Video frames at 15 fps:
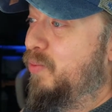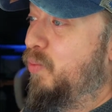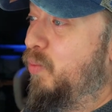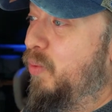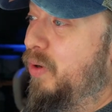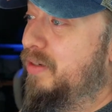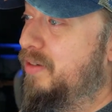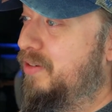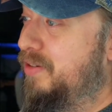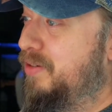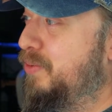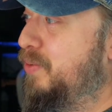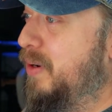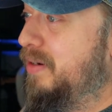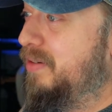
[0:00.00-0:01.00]
want
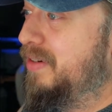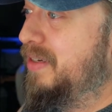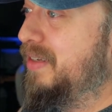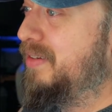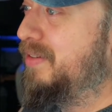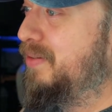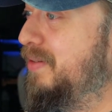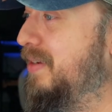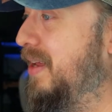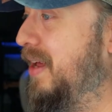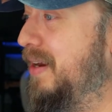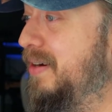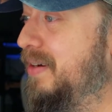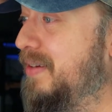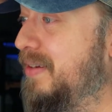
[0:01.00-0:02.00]
to question this? I
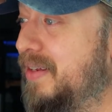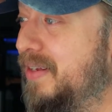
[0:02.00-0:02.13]
don't know.